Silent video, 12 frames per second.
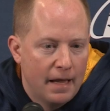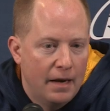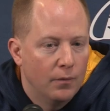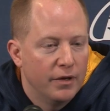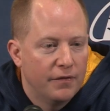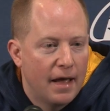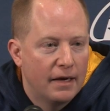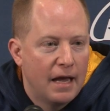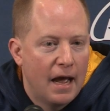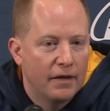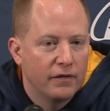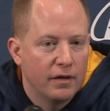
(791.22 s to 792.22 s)
and we've had
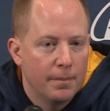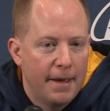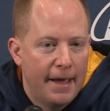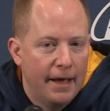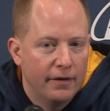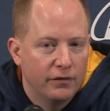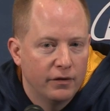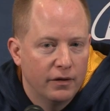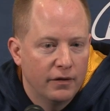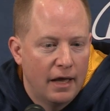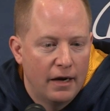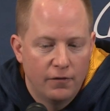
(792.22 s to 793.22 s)
guys in the past
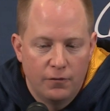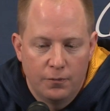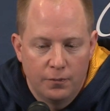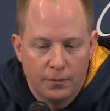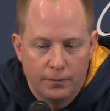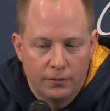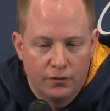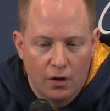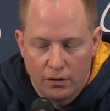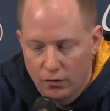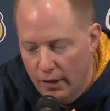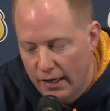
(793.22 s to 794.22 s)
that have
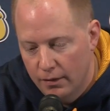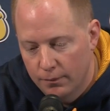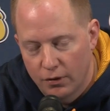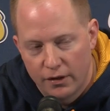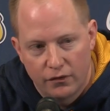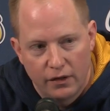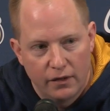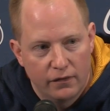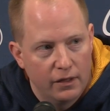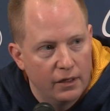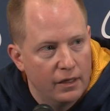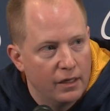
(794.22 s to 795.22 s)
done great in
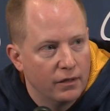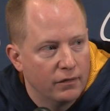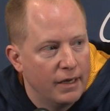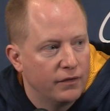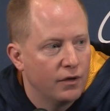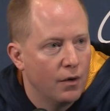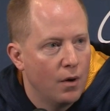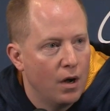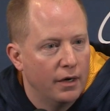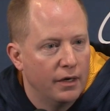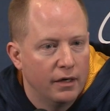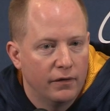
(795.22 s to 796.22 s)
preseason and then the lights go
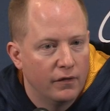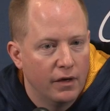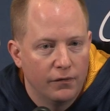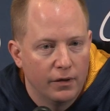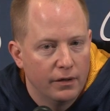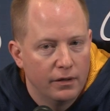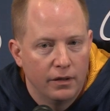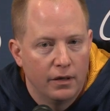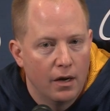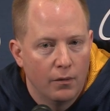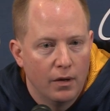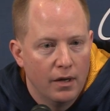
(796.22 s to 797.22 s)
on and it's different, you
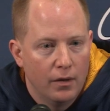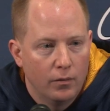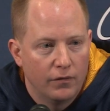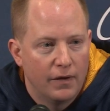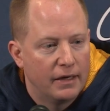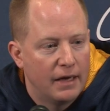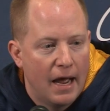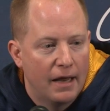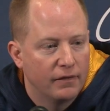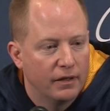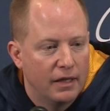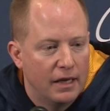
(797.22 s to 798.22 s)
know. We've had
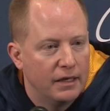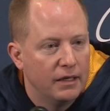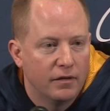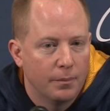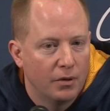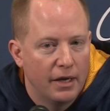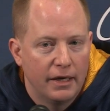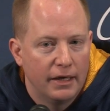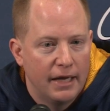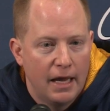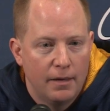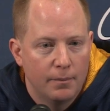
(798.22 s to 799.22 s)
guys that they need to play in a
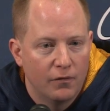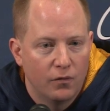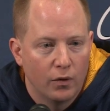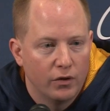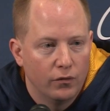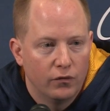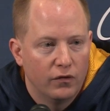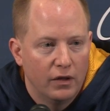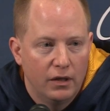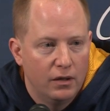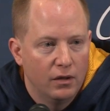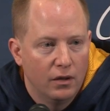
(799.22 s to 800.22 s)
game before you
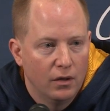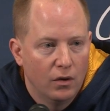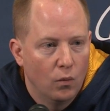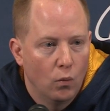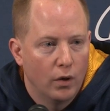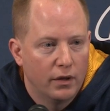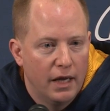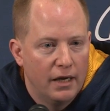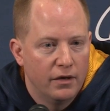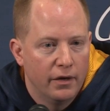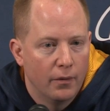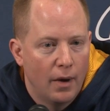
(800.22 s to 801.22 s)
see what they
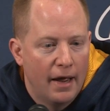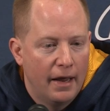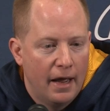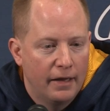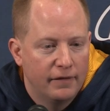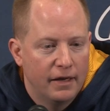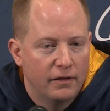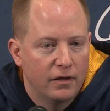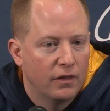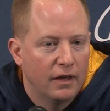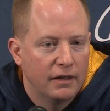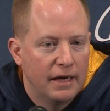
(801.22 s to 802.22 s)
do. I, I tend to
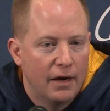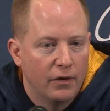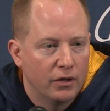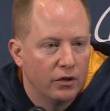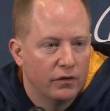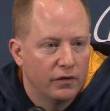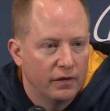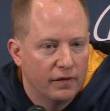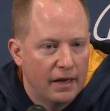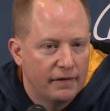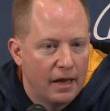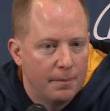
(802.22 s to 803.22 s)
think Darren Goodson's
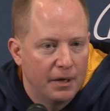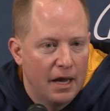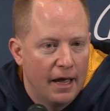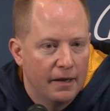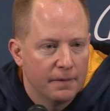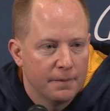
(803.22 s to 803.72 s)
that type of guy.